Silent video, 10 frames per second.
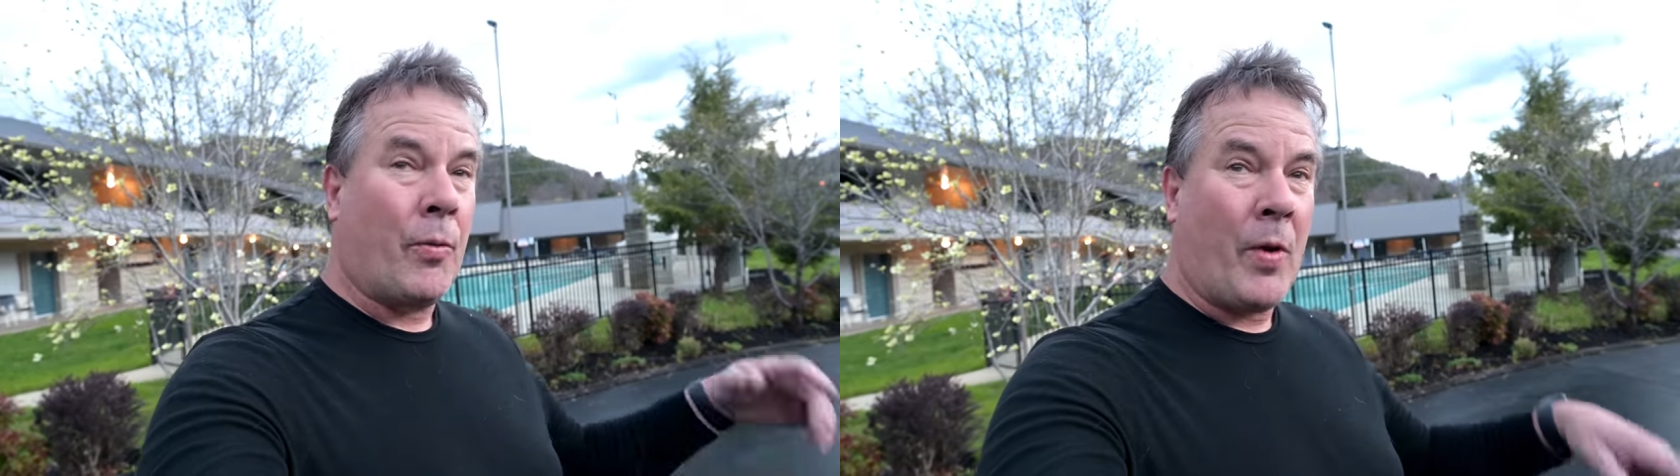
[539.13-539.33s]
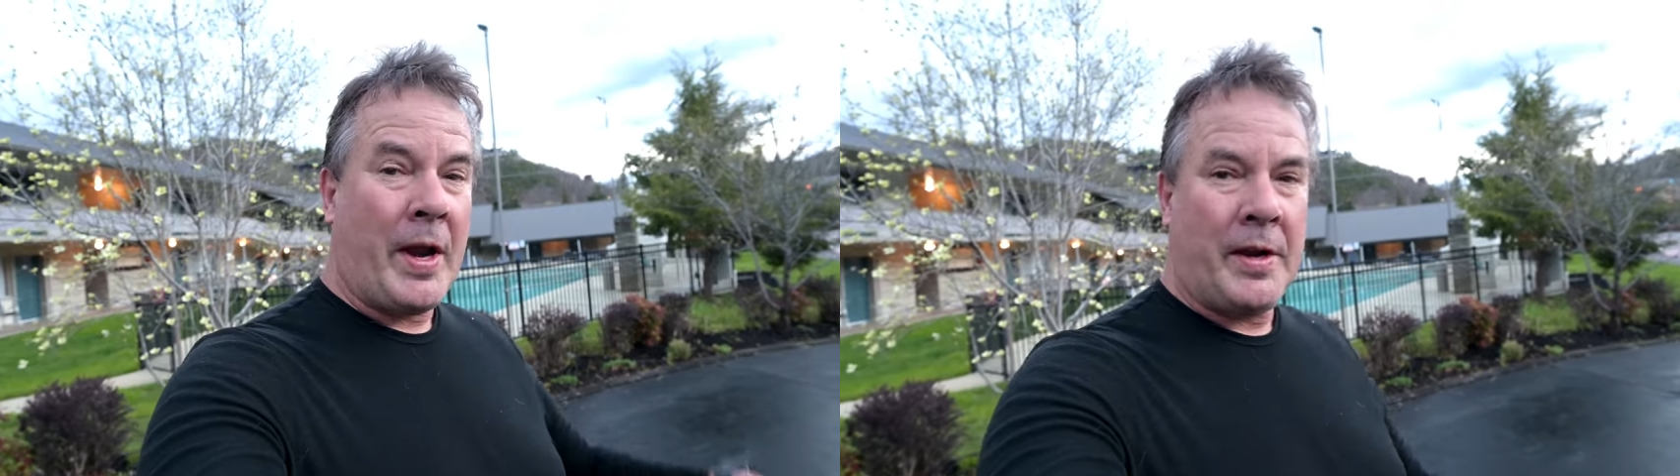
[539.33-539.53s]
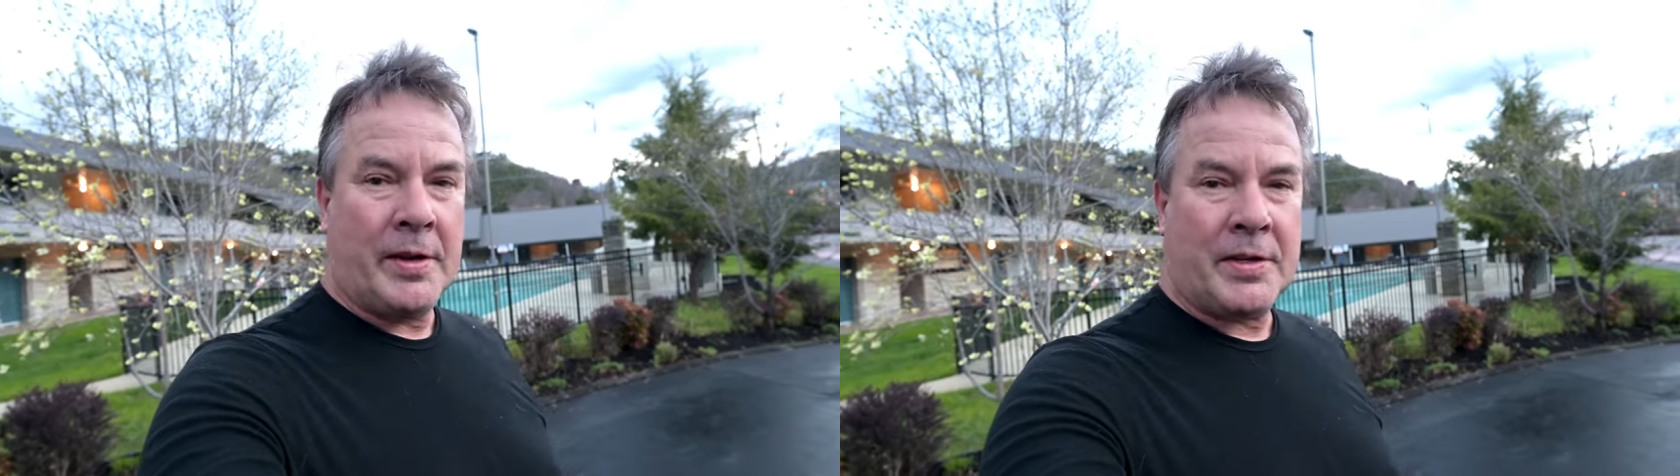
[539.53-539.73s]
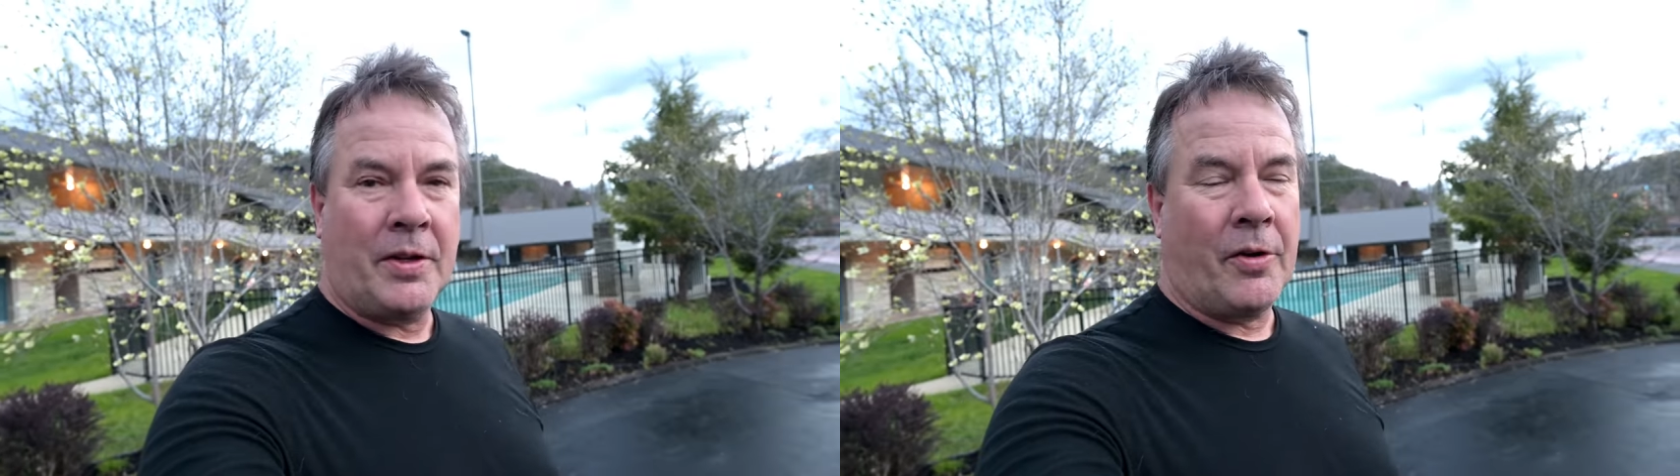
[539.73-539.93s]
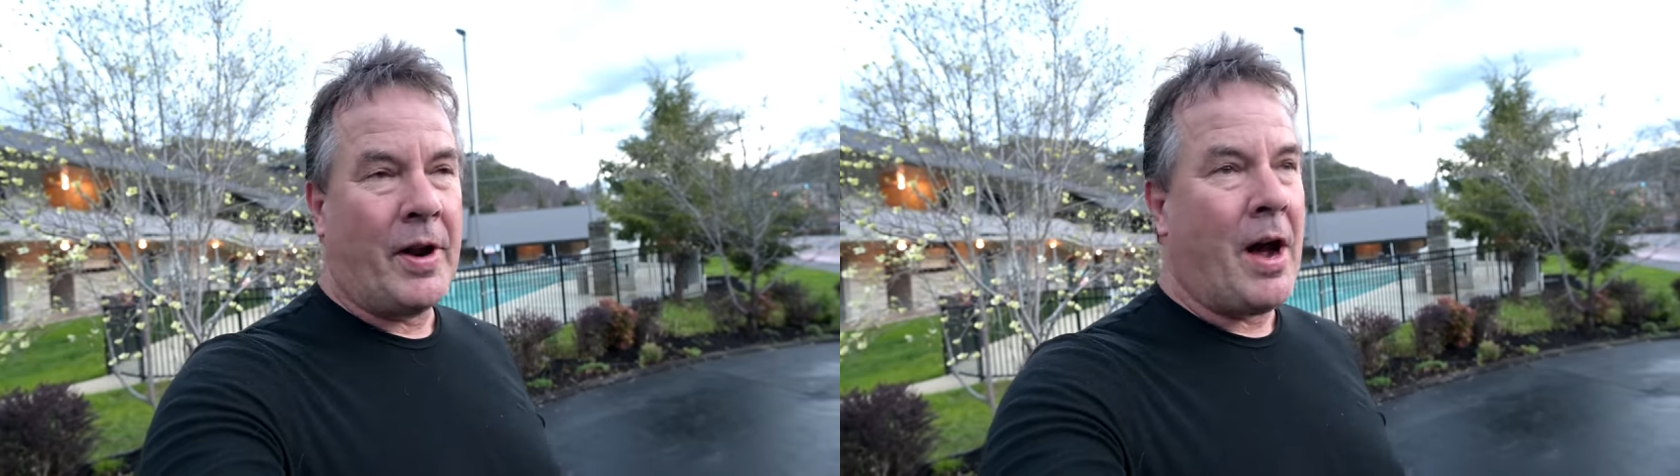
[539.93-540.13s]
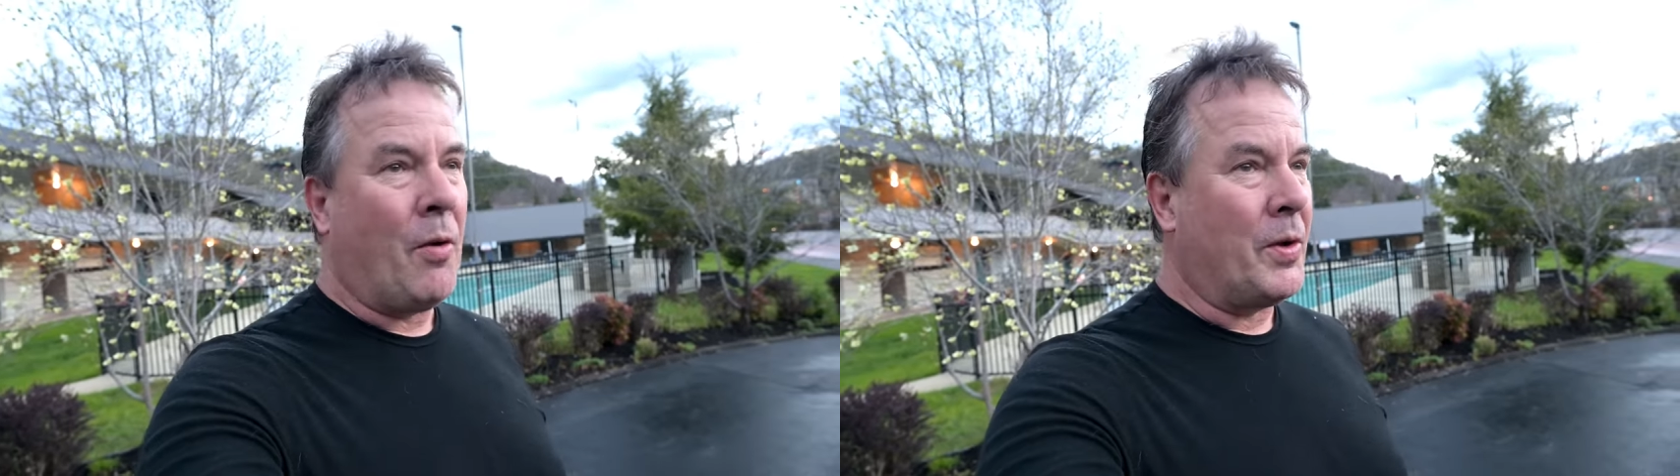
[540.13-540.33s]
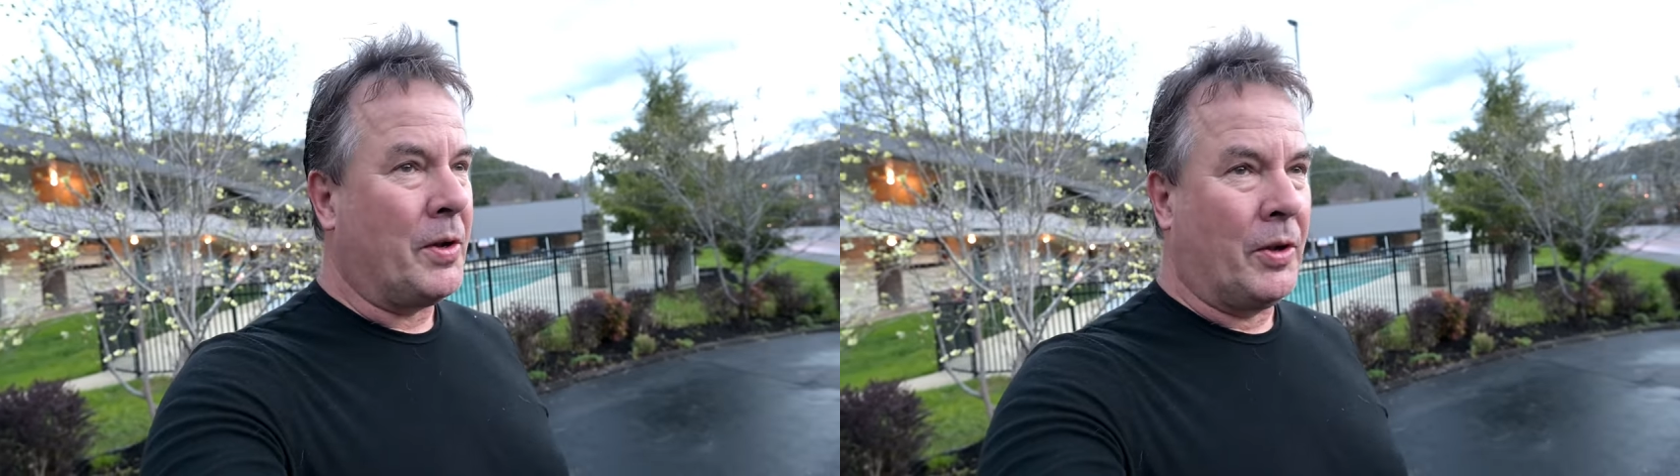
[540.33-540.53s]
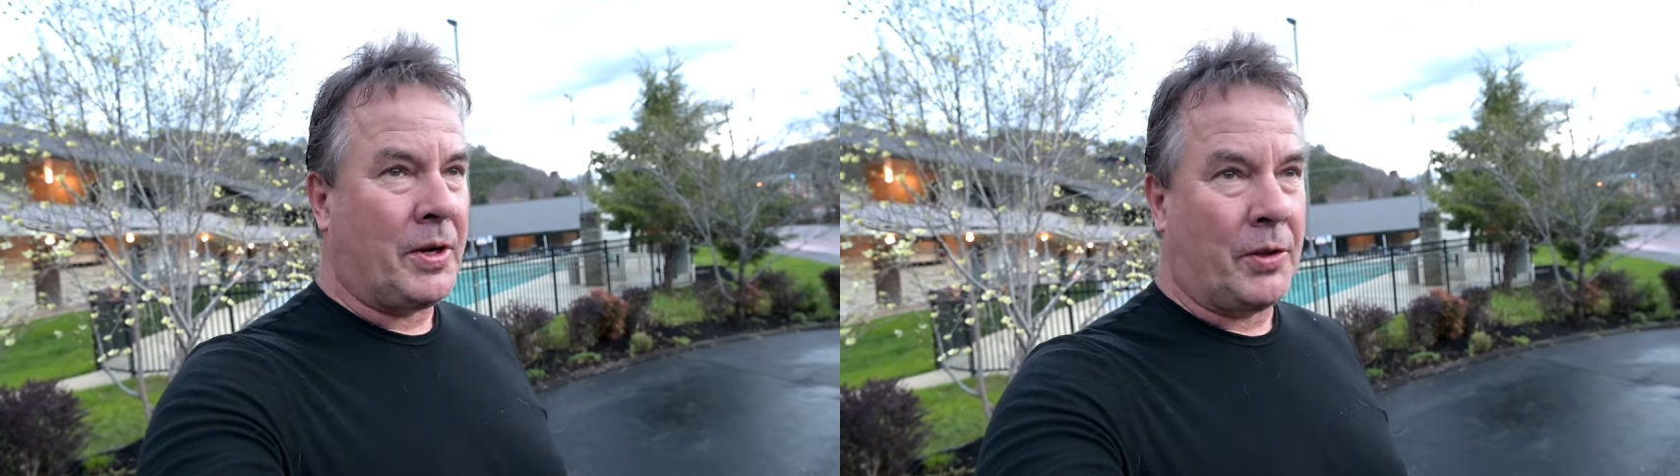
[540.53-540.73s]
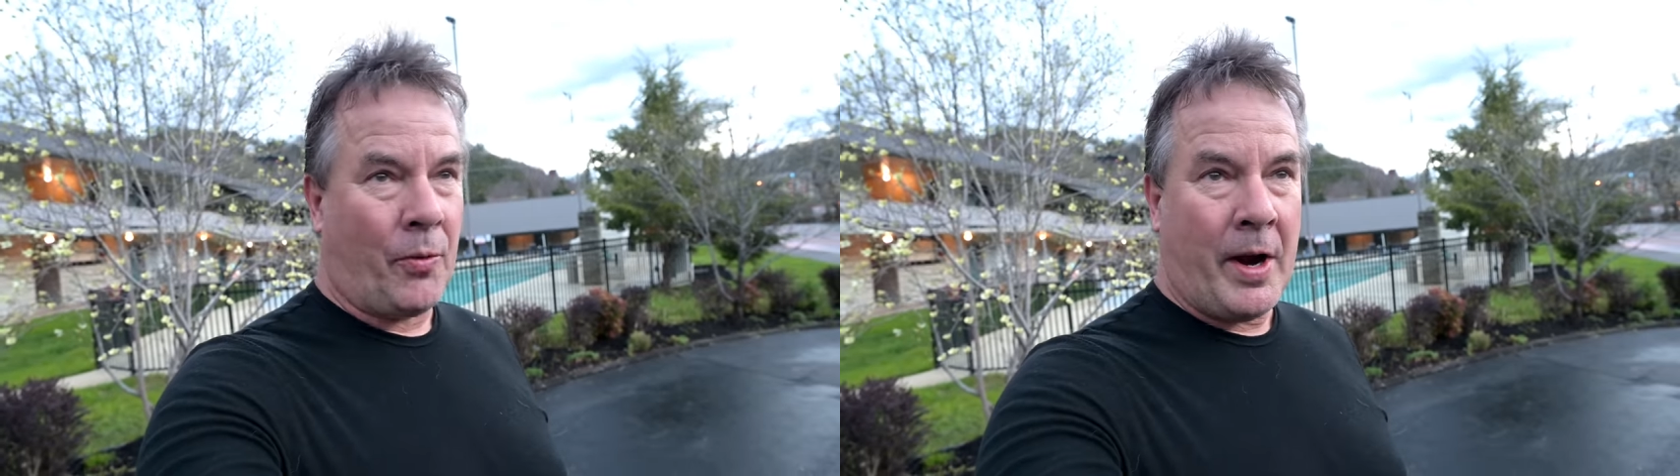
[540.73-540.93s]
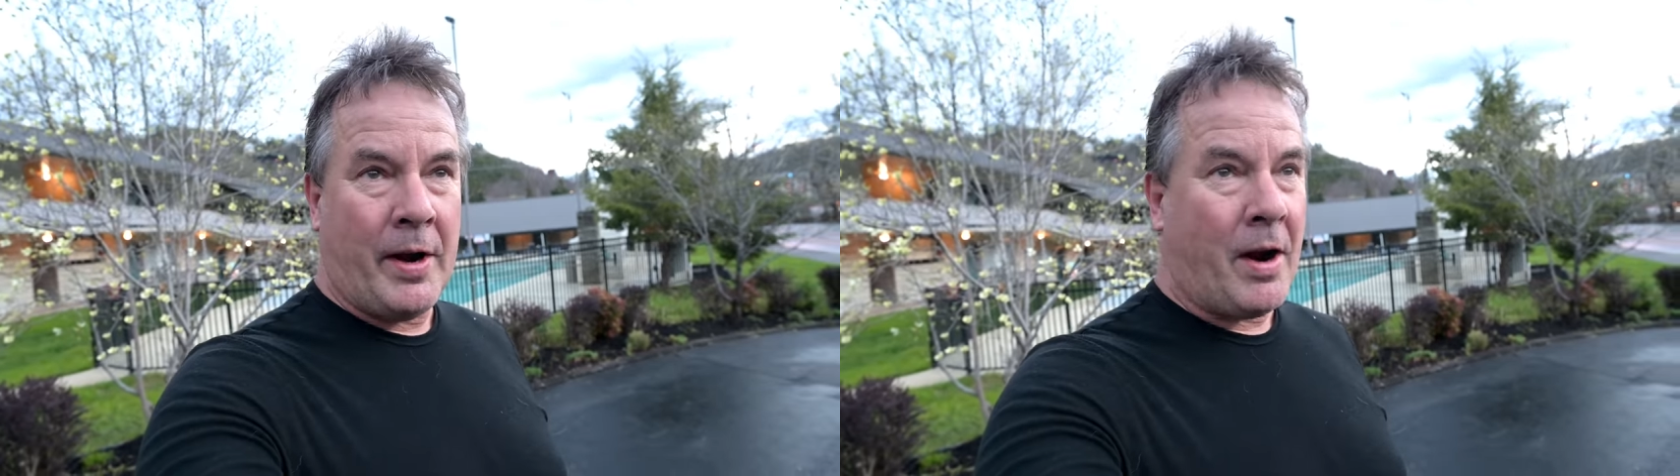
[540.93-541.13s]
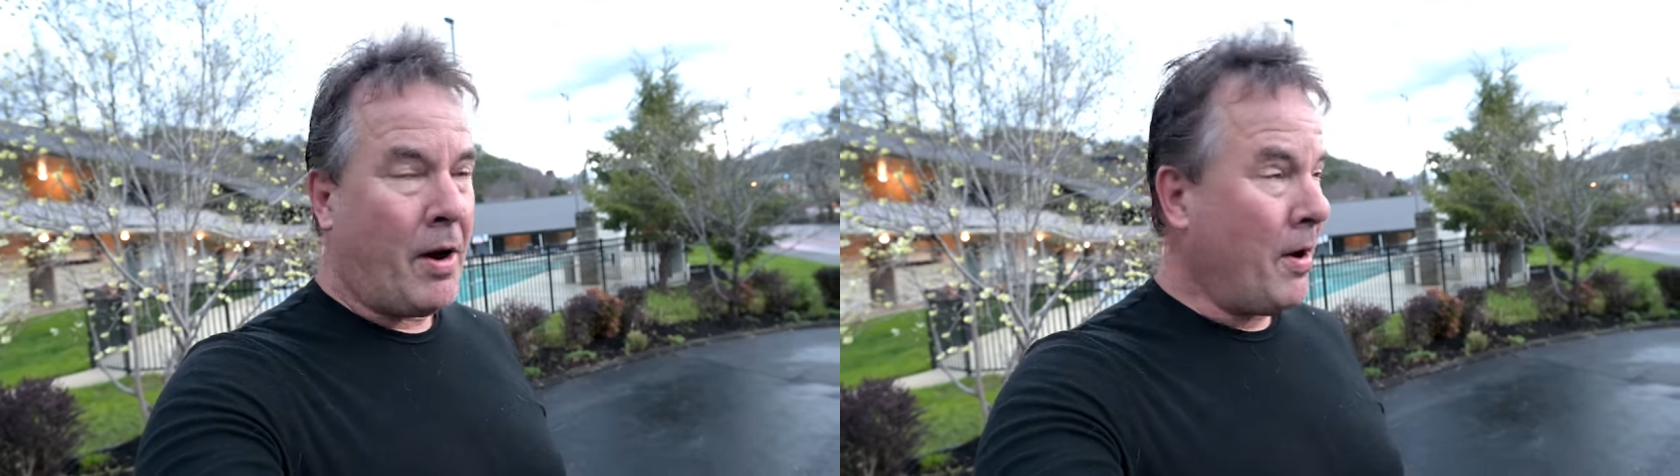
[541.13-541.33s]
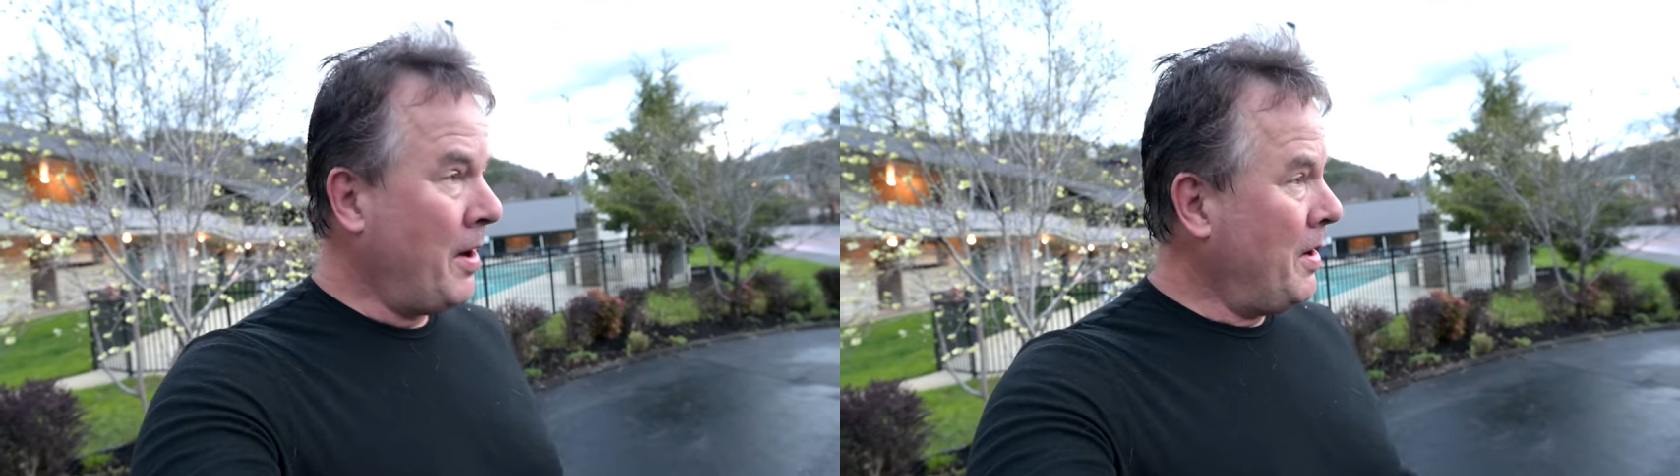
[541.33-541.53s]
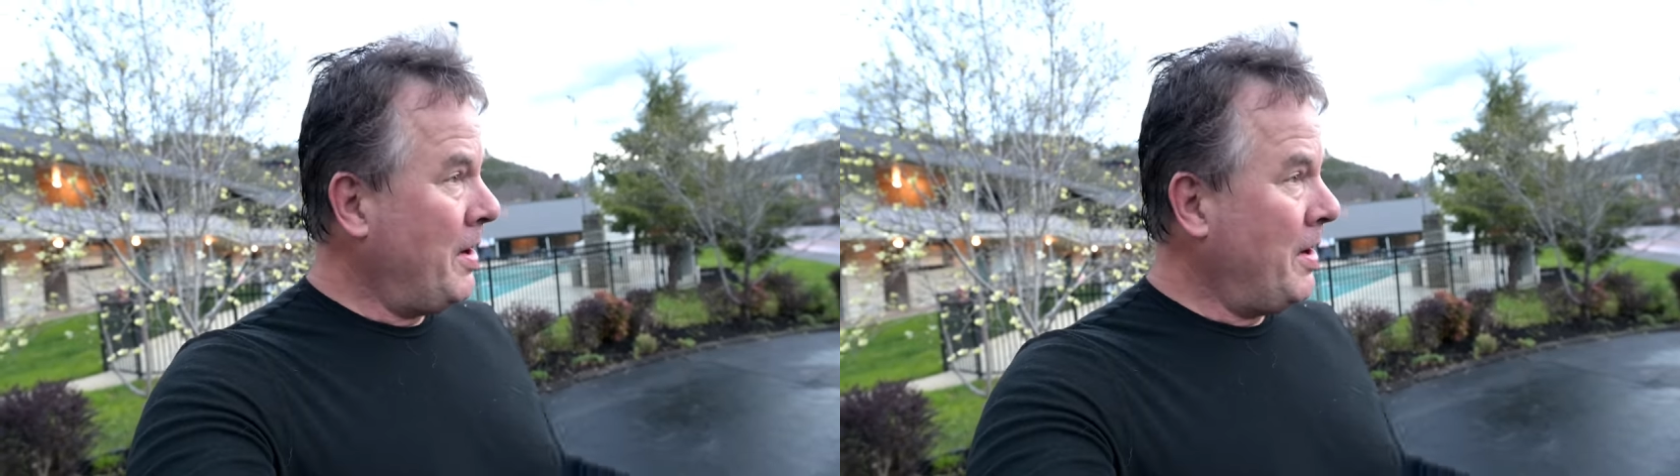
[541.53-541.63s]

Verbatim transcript: The rain has cleared out. When you look at the radar,